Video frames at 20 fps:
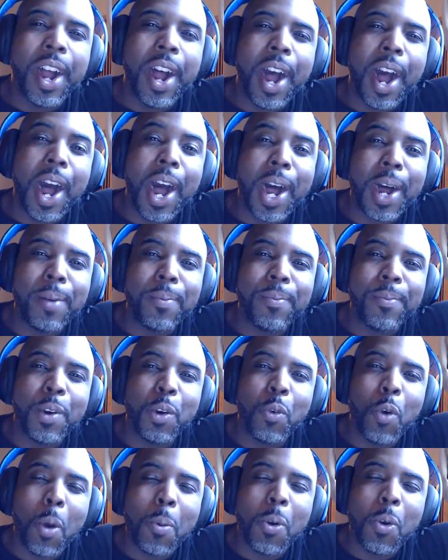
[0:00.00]

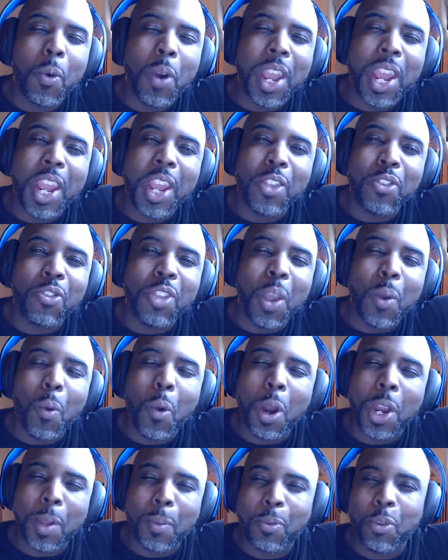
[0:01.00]
Roman Reigns, they
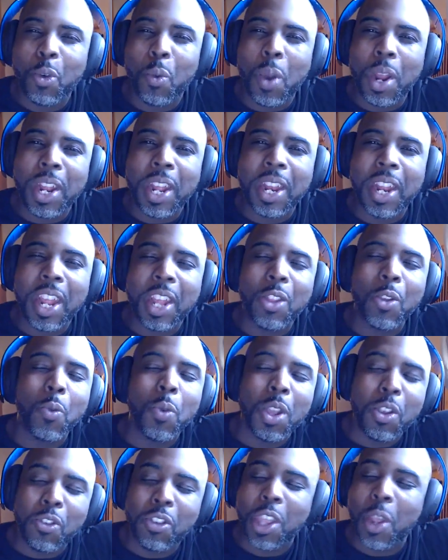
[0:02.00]
want him to win it, and the
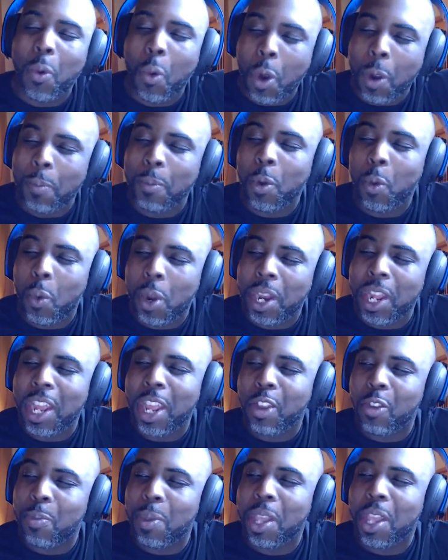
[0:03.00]
reason they want him to win it
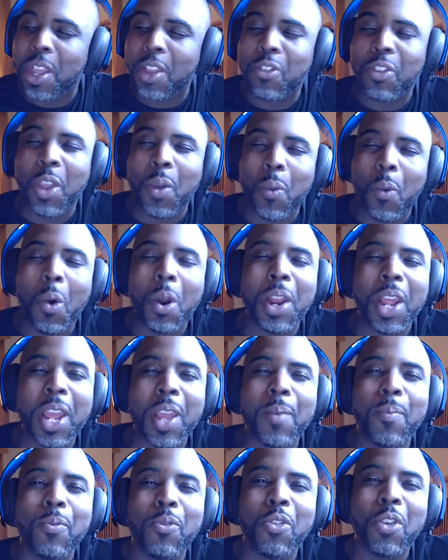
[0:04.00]
is because they want
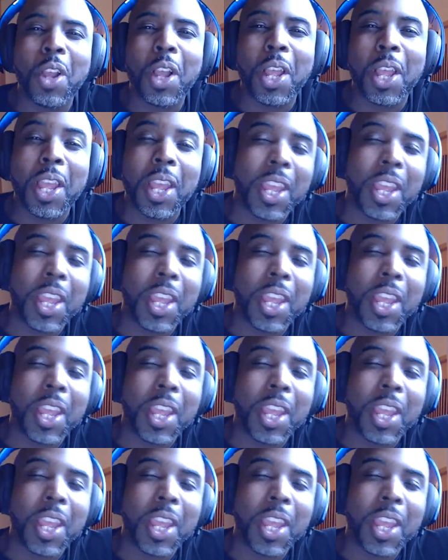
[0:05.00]
him to